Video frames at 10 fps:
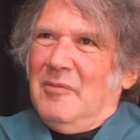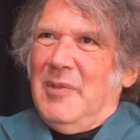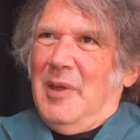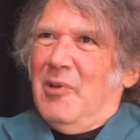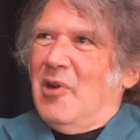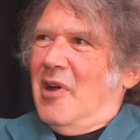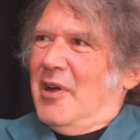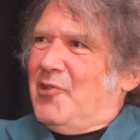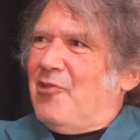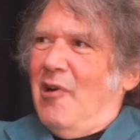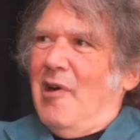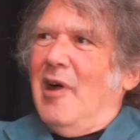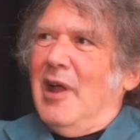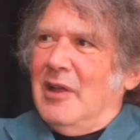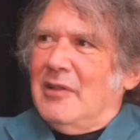maybe are kind of
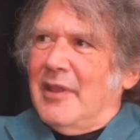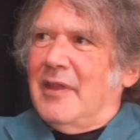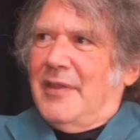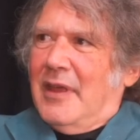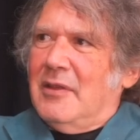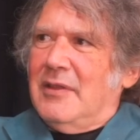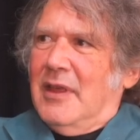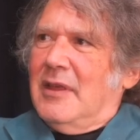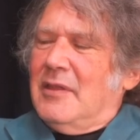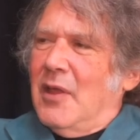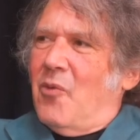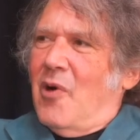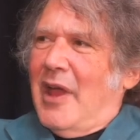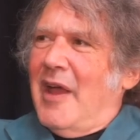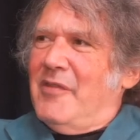trying that they, they, they
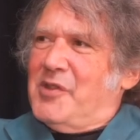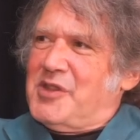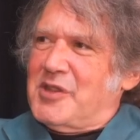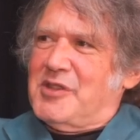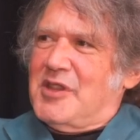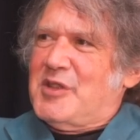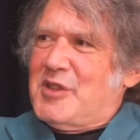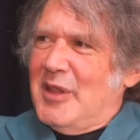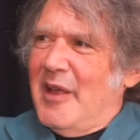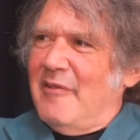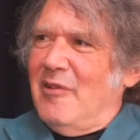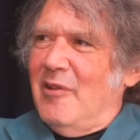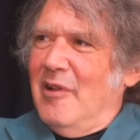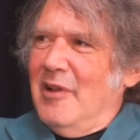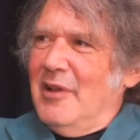want to have the success
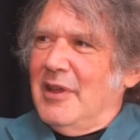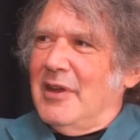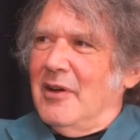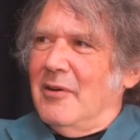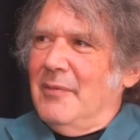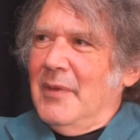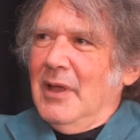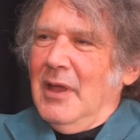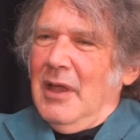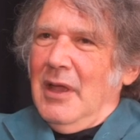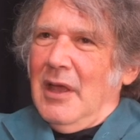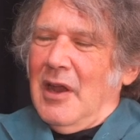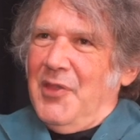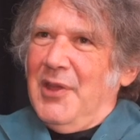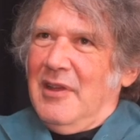level, you know? And
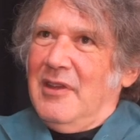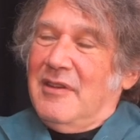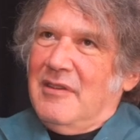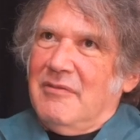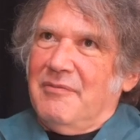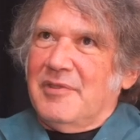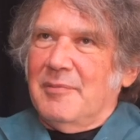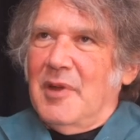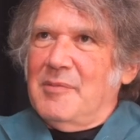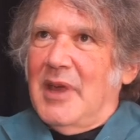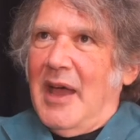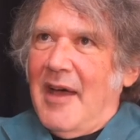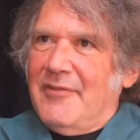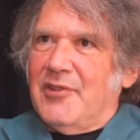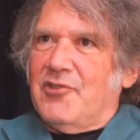I think sometimes you
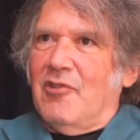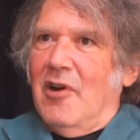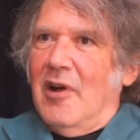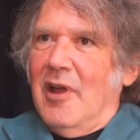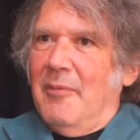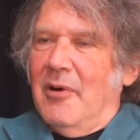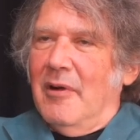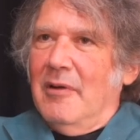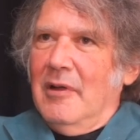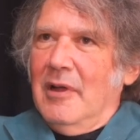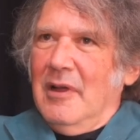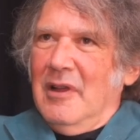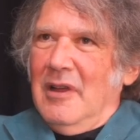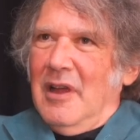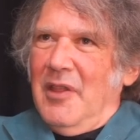have to try, but
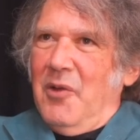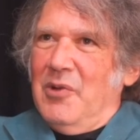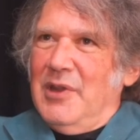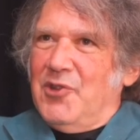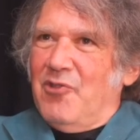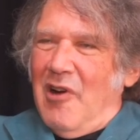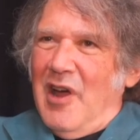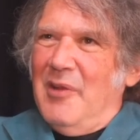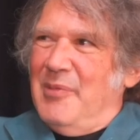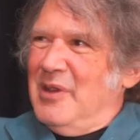I think when you try to